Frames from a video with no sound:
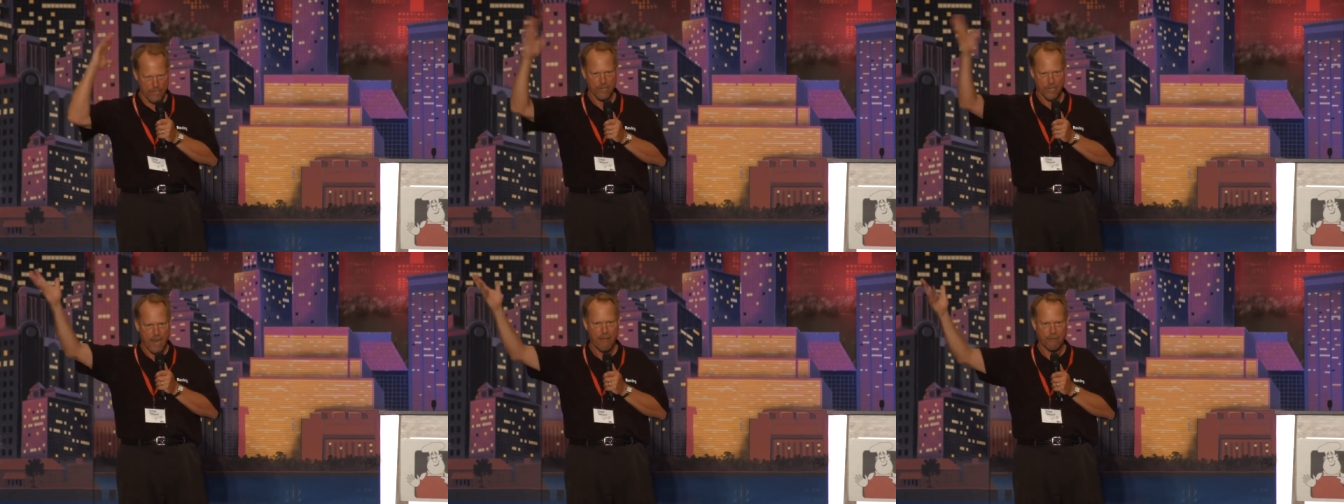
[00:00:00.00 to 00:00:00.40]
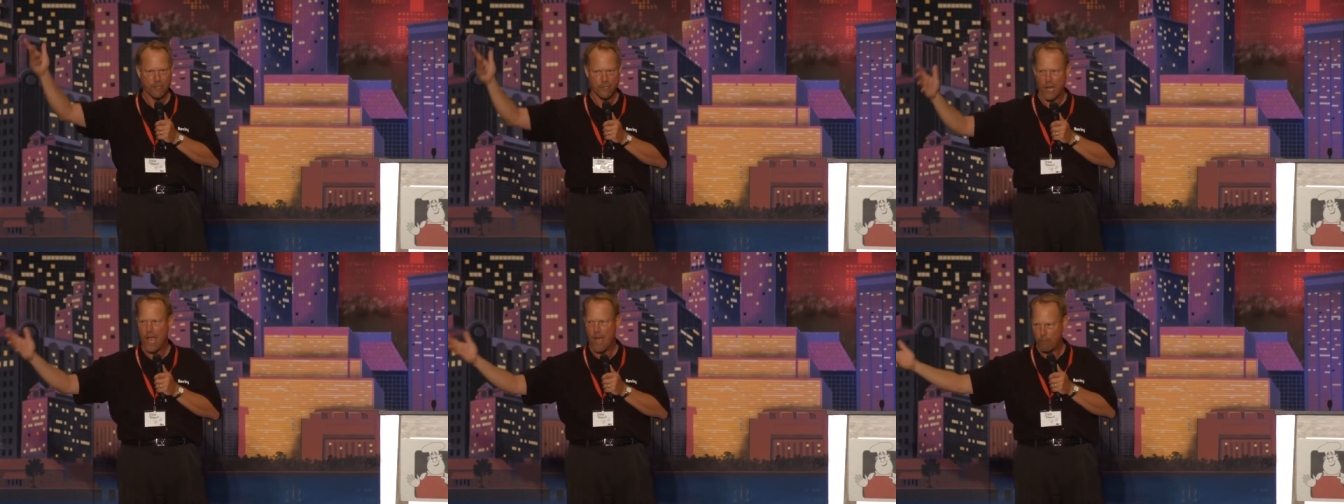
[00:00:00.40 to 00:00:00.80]
He's going to have a
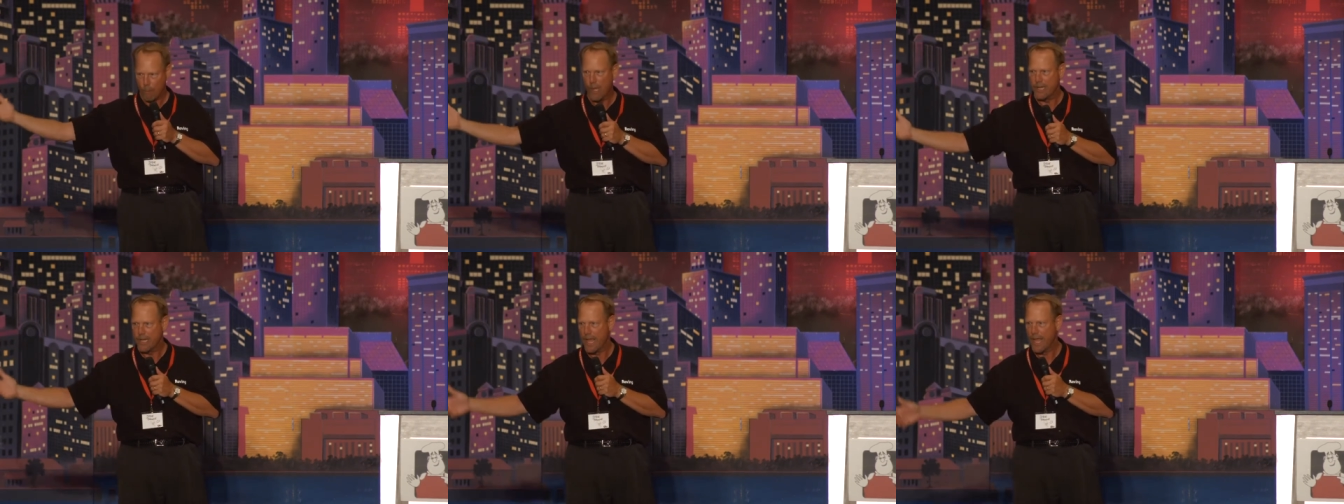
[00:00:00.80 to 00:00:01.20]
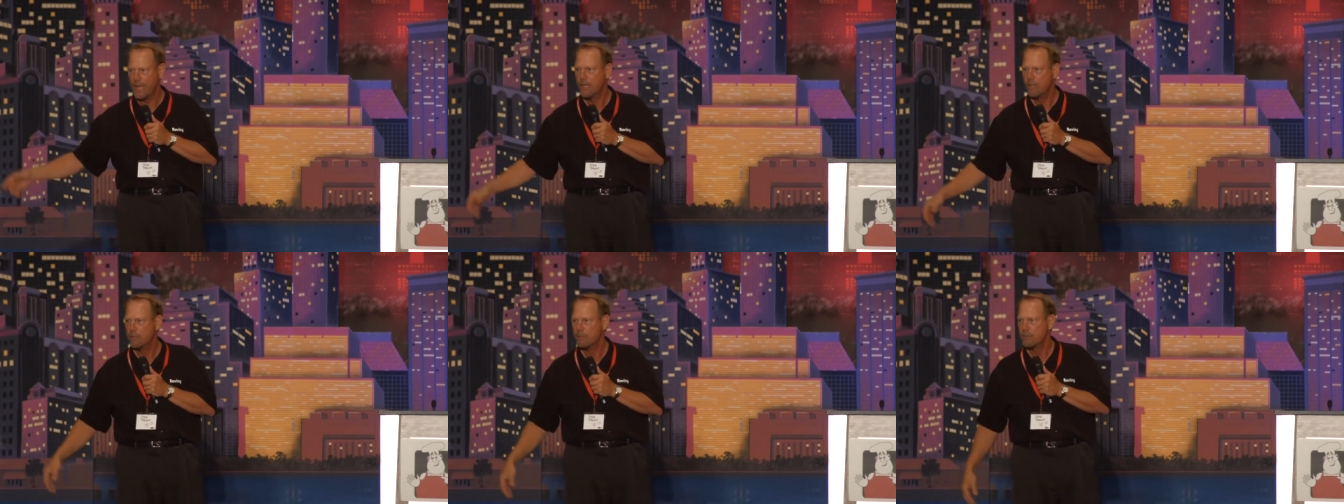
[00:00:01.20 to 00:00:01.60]
job one
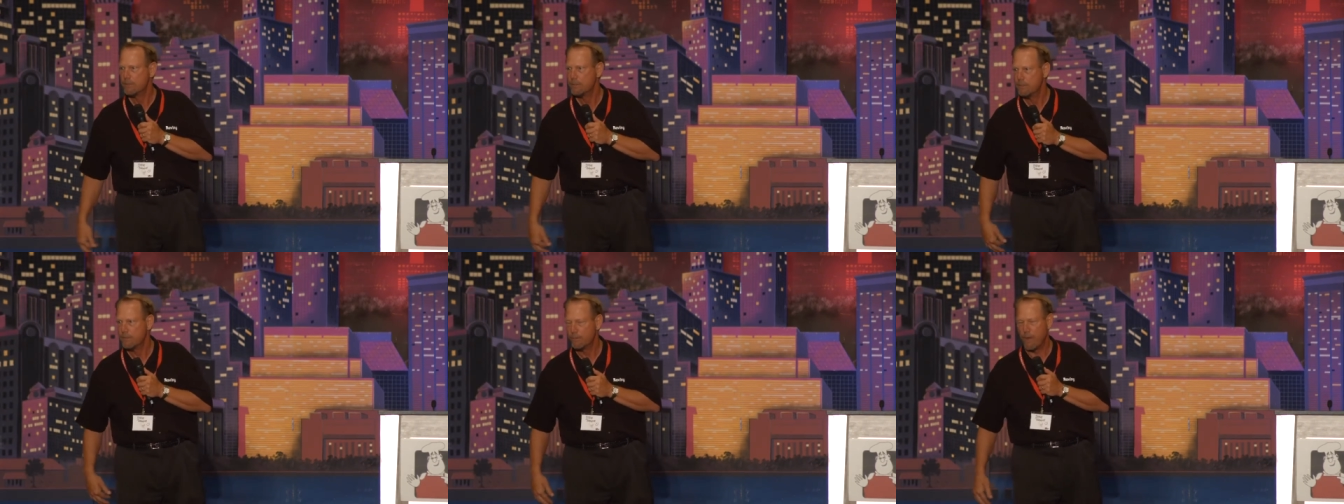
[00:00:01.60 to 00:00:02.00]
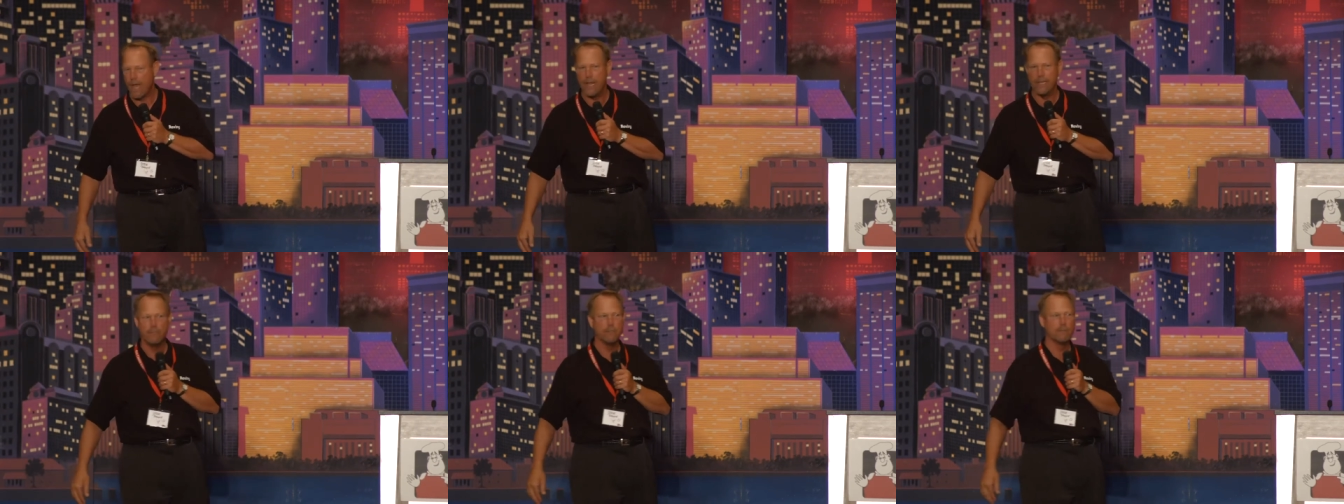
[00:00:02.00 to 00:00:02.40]
day,
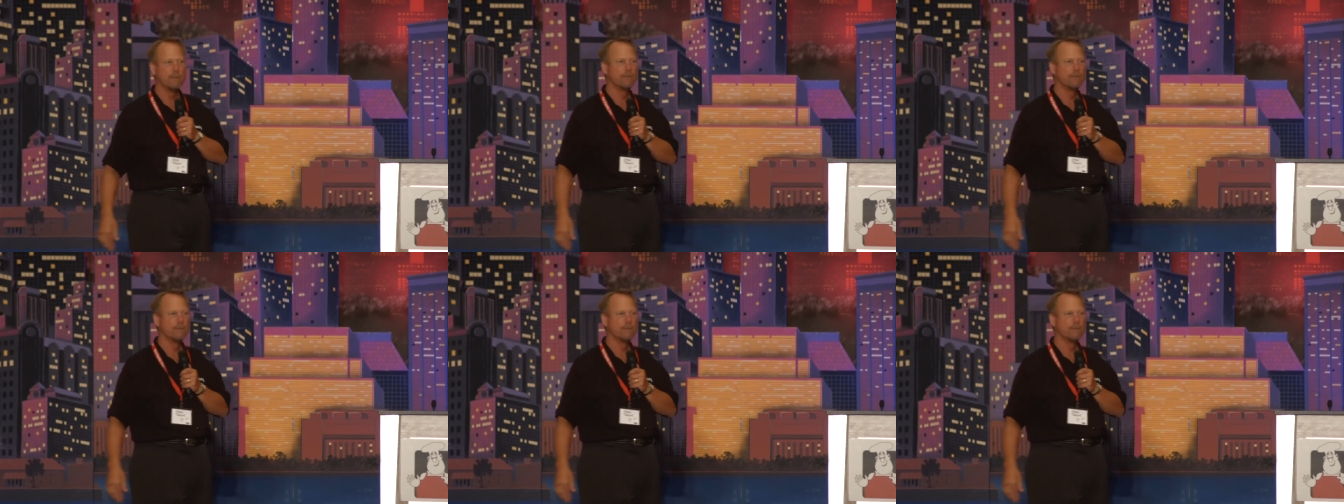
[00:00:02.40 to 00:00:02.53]
right?